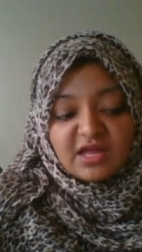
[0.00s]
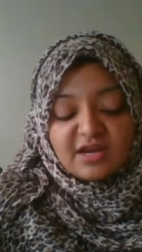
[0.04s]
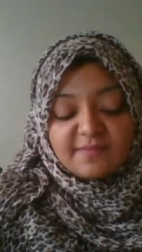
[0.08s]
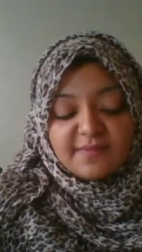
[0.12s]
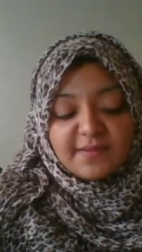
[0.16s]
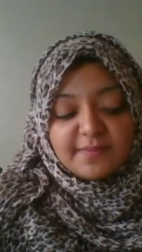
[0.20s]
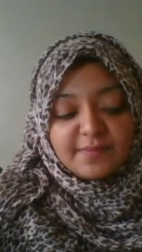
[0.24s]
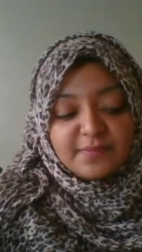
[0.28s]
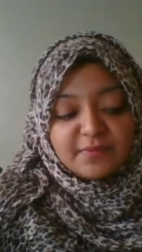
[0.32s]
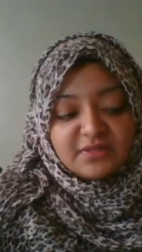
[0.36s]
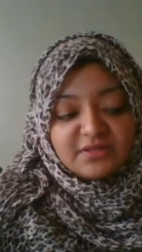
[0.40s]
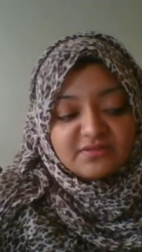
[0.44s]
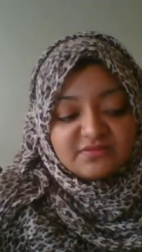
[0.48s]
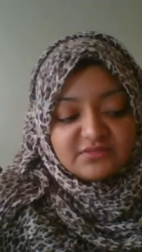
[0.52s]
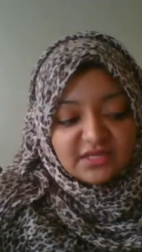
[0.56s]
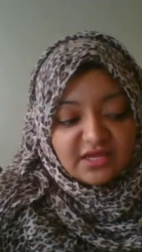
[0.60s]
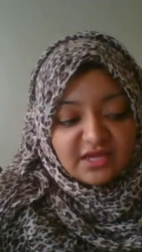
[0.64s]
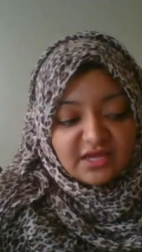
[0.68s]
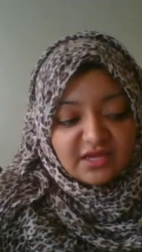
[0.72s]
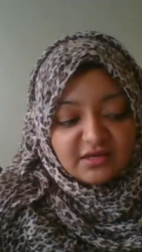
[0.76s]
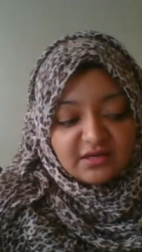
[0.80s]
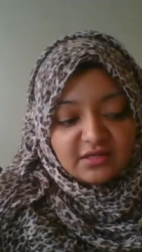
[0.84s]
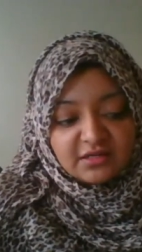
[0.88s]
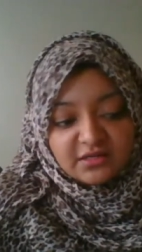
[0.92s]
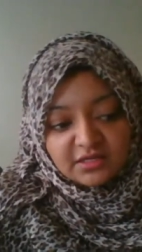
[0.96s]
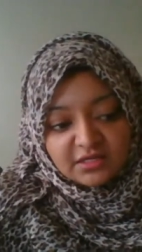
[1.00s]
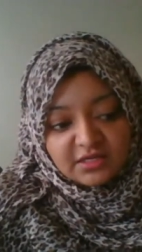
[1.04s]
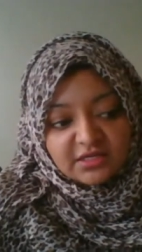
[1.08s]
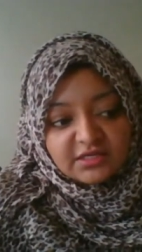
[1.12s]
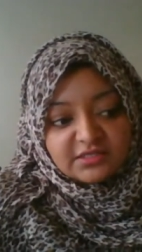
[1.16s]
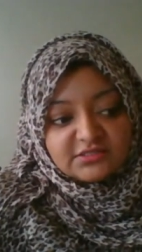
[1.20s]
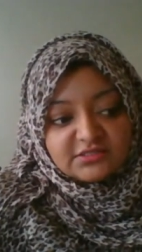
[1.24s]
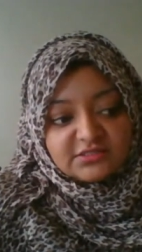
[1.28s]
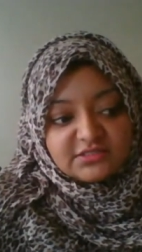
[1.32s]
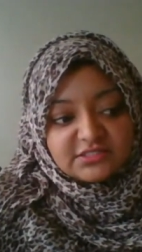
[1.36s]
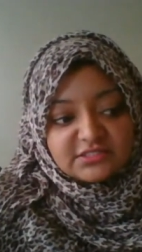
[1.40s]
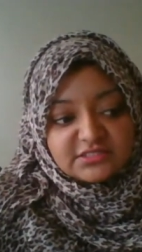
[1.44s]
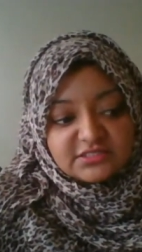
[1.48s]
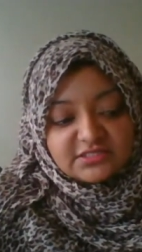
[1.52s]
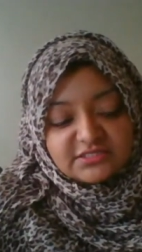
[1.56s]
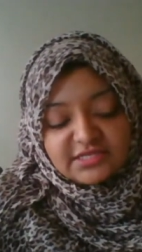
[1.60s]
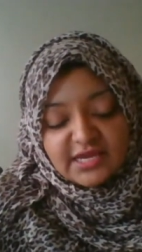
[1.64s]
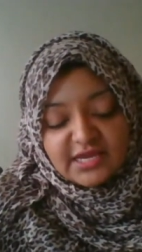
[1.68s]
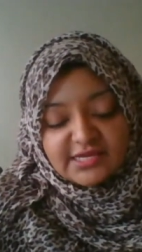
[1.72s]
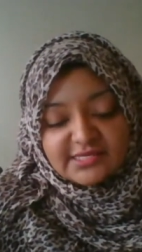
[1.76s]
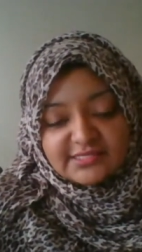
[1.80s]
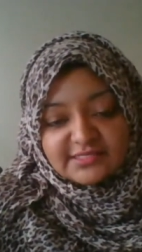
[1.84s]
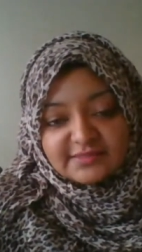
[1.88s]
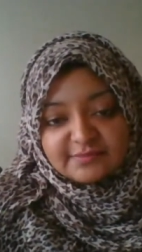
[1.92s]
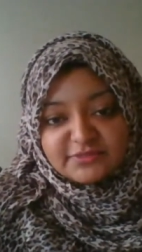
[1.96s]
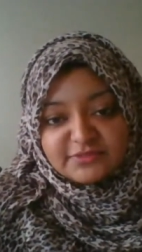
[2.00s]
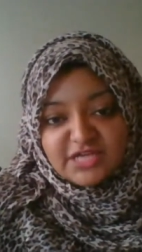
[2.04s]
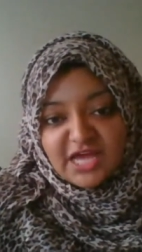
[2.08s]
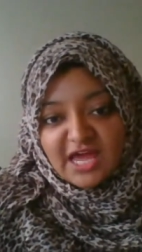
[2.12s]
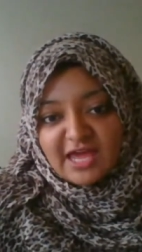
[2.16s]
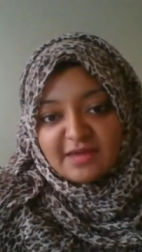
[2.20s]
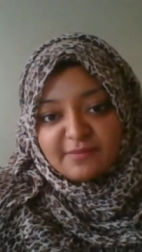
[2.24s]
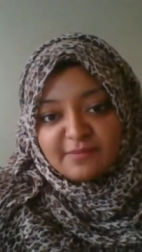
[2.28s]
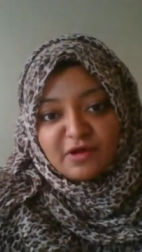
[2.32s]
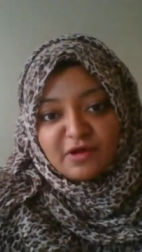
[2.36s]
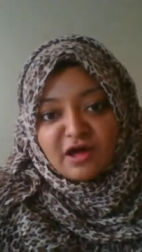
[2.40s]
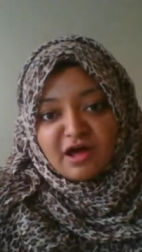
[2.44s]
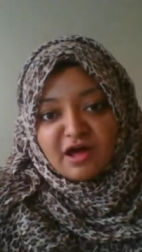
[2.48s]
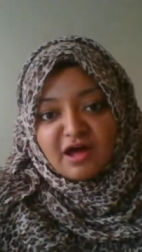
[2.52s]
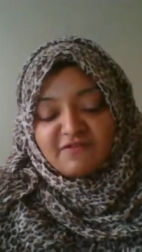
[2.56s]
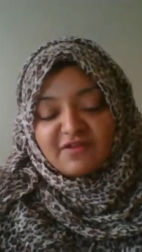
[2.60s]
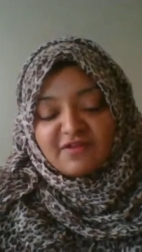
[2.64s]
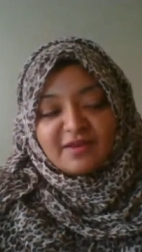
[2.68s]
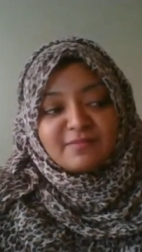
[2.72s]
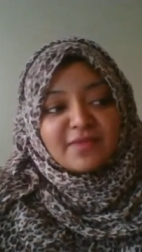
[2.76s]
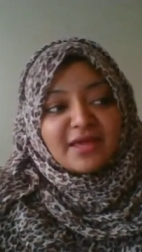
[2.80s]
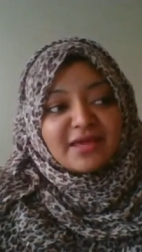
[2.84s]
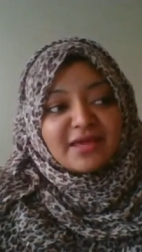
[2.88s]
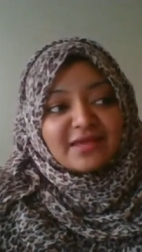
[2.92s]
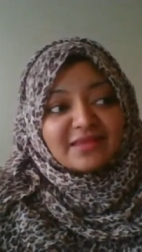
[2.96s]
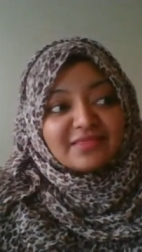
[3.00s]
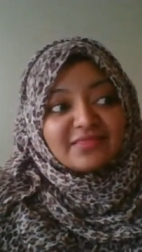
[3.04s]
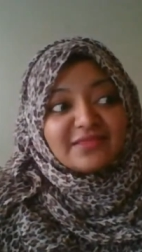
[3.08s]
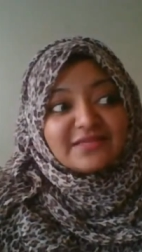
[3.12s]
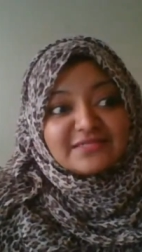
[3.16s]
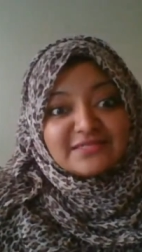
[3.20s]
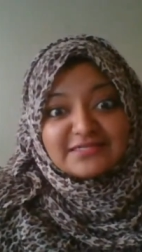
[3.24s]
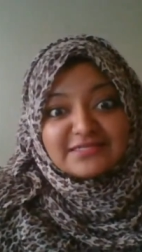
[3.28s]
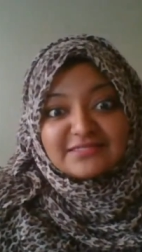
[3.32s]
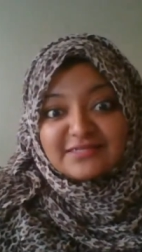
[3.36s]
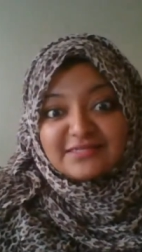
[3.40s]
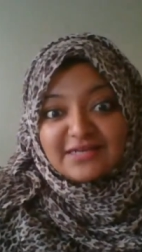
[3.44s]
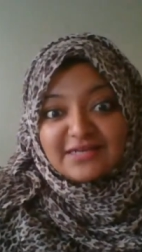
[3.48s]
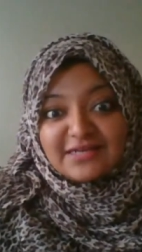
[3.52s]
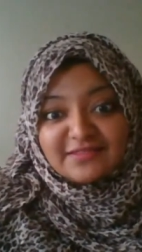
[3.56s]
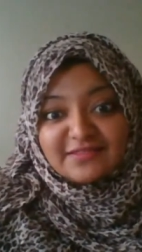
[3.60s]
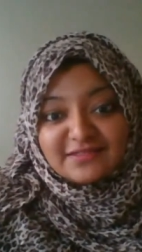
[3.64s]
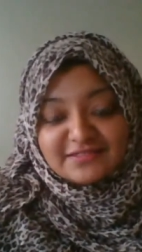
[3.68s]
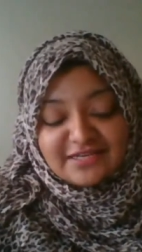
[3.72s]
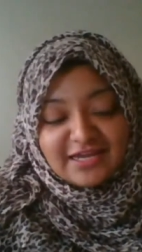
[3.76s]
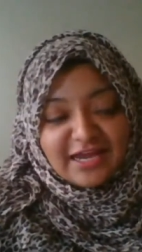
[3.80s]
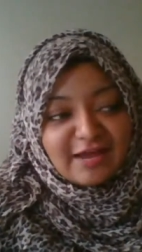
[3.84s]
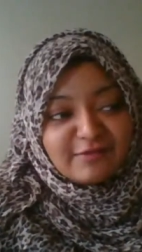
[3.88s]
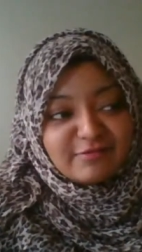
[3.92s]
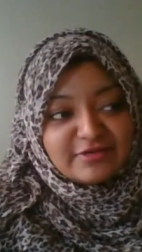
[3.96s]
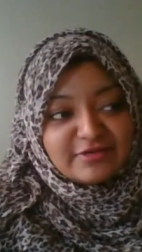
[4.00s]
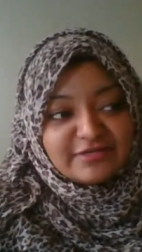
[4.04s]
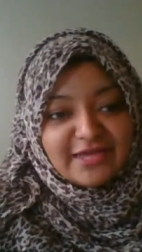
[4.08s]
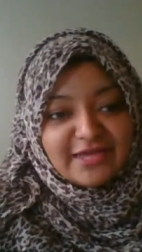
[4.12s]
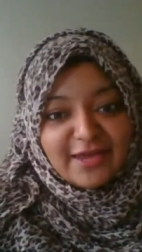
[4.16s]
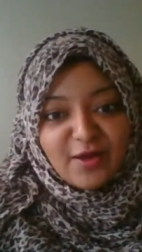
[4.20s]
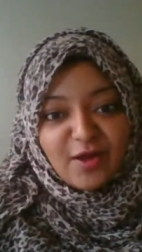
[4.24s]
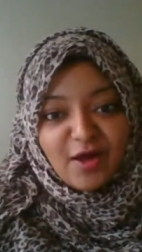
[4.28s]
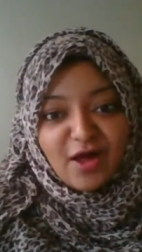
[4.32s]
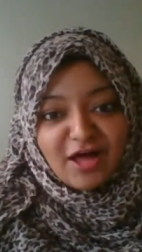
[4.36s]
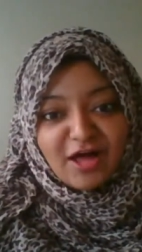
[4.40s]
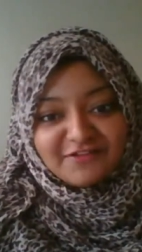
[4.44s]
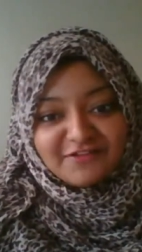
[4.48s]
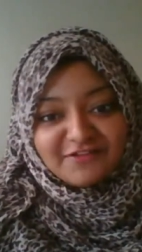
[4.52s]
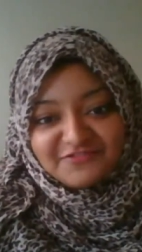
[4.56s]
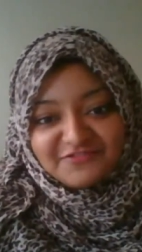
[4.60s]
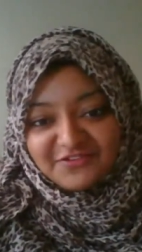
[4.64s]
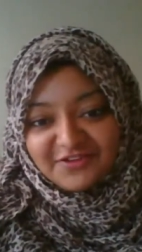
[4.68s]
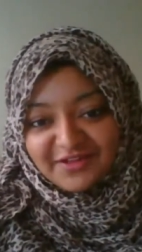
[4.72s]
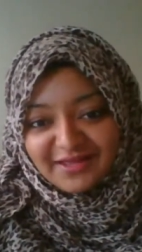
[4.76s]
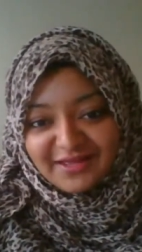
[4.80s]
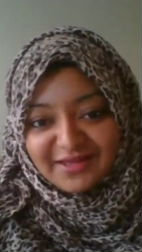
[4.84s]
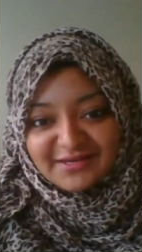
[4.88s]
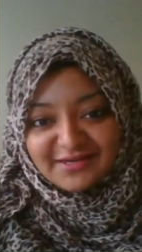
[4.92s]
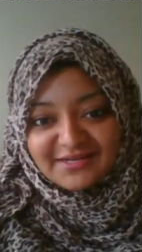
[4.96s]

lot of people have said, just take some time off, and I'm like, this is not the time to take off. This